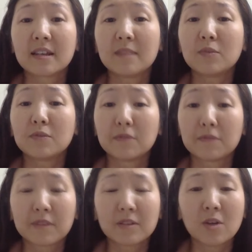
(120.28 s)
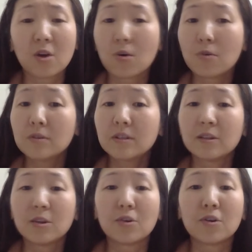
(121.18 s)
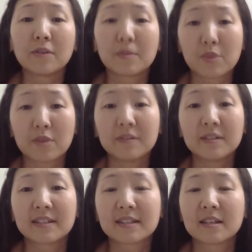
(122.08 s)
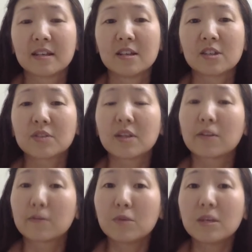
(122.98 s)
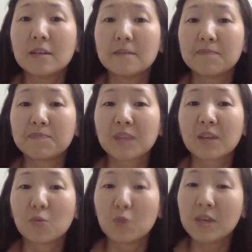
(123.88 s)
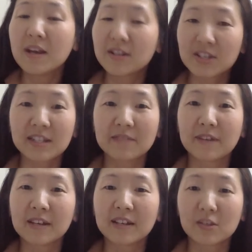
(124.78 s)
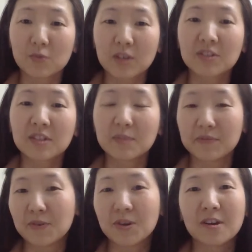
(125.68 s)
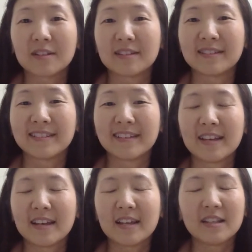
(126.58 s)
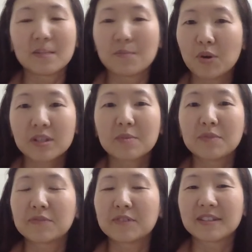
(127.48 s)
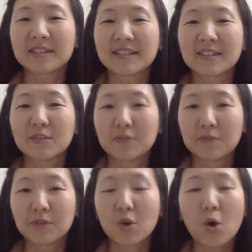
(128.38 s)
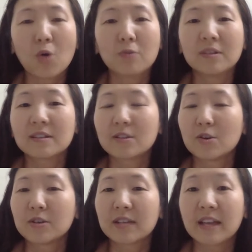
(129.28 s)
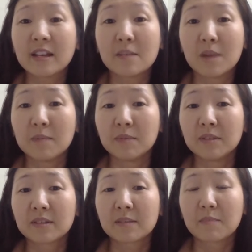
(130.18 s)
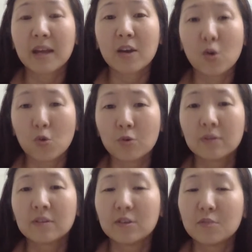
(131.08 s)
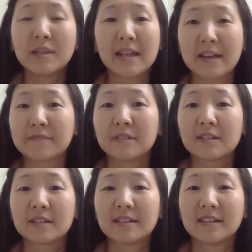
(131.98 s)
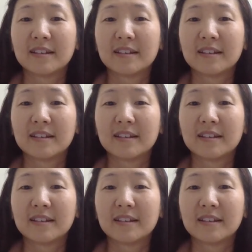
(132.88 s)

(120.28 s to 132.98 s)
came to fulfill all the law of the prophets, so that through Him, we are justified as righteous before God. It is impossible for us to fulfill all these laws and commandments by our own human efforts.